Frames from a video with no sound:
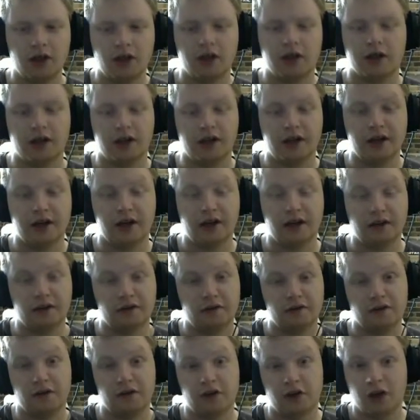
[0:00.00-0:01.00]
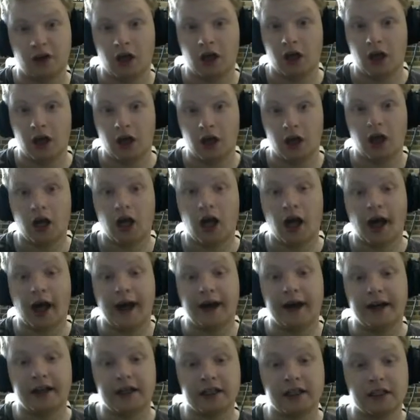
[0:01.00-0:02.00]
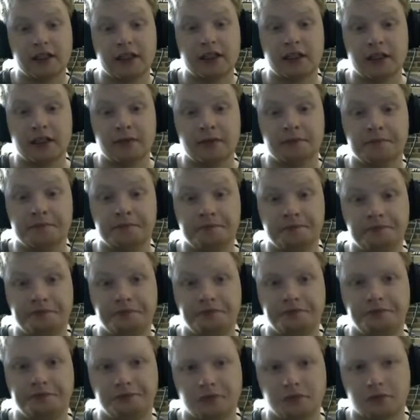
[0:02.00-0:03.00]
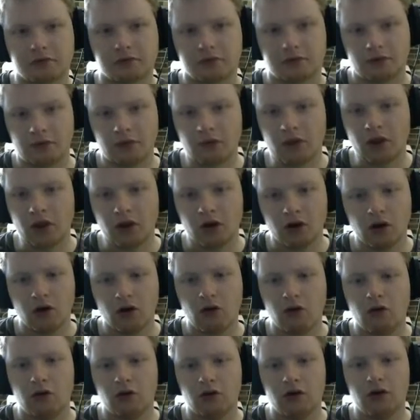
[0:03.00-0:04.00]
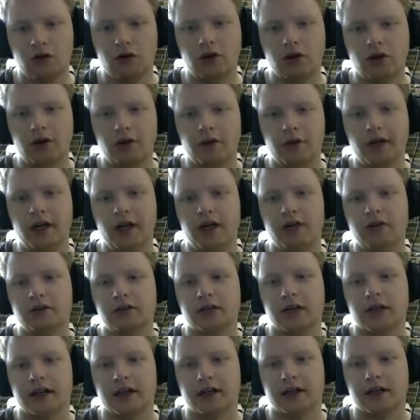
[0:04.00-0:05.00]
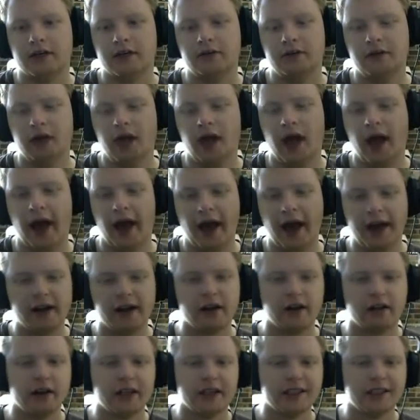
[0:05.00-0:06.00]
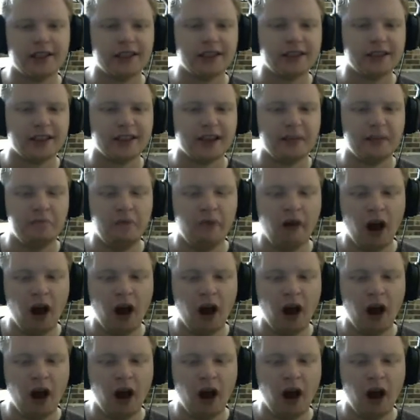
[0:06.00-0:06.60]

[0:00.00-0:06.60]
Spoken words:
They'd have Anakin. Well, who we know is Anakin? Hayden Christensen.